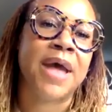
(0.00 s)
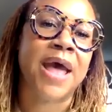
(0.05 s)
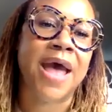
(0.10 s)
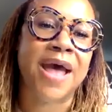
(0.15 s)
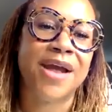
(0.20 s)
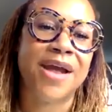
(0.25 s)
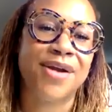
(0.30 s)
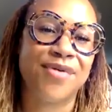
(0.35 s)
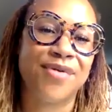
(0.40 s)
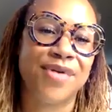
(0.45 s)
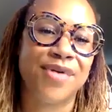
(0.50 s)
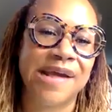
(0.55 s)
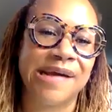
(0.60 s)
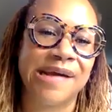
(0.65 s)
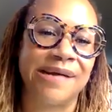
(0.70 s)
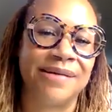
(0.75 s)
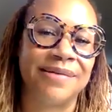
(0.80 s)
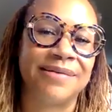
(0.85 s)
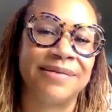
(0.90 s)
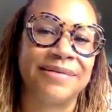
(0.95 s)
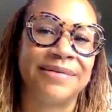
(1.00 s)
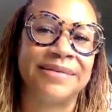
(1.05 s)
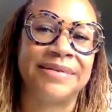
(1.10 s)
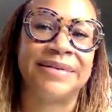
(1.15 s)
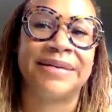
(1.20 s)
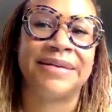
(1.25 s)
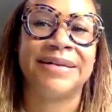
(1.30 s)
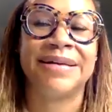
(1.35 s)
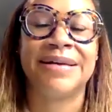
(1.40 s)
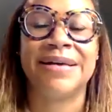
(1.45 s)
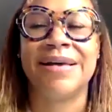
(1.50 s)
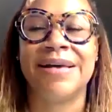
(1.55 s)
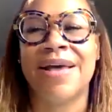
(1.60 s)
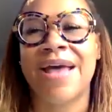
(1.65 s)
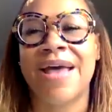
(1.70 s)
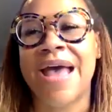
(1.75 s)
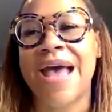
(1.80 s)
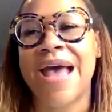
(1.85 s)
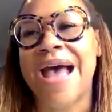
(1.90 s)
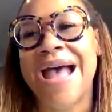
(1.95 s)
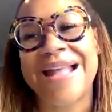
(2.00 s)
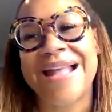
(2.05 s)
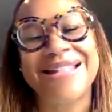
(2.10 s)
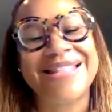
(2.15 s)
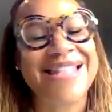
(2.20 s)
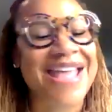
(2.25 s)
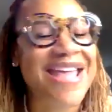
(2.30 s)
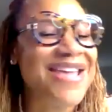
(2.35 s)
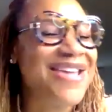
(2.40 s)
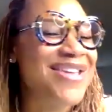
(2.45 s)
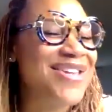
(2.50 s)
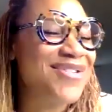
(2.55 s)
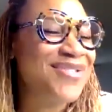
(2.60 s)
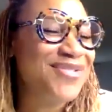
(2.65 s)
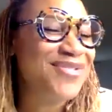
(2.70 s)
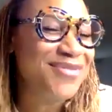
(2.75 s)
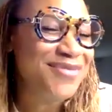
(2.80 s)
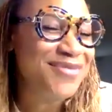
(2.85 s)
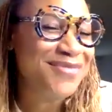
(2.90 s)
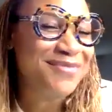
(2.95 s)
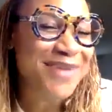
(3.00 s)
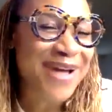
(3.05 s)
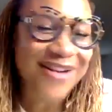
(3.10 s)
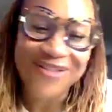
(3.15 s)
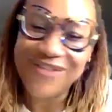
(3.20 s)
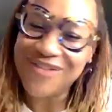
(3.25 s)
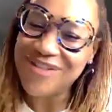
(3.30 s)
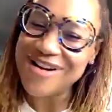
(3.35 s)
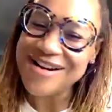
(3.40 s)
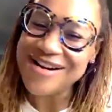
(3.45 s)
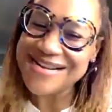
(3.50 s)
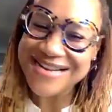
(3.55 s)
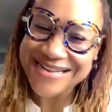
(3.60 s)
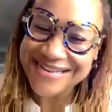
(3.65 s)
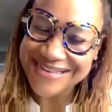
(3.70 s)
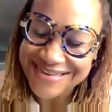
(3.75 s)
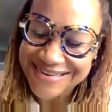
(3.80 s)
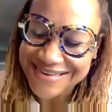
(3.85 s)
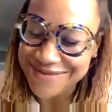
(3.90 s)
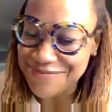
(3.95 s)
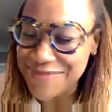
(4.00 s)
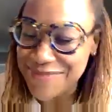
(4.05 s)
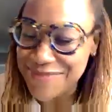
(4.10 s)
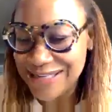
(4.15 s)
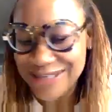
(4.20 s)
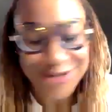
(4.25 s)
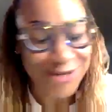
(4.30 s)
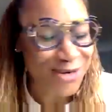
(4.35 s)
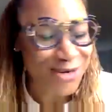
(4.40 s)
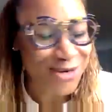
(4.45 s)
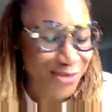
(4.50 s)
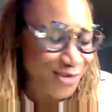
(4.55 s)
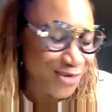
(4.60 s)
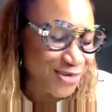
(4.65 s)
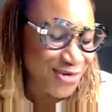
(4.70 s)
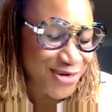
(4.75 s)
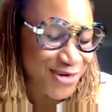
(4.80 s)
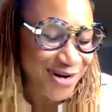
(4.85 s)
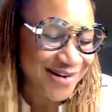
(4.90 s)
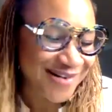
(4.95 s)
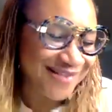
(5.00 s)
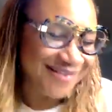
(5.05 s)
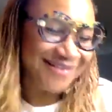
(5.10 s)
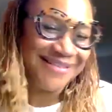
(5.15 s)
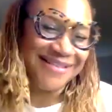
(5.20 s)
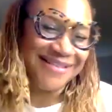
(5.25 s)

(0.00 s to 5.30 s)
I agree. I thank you, my friend, my soror,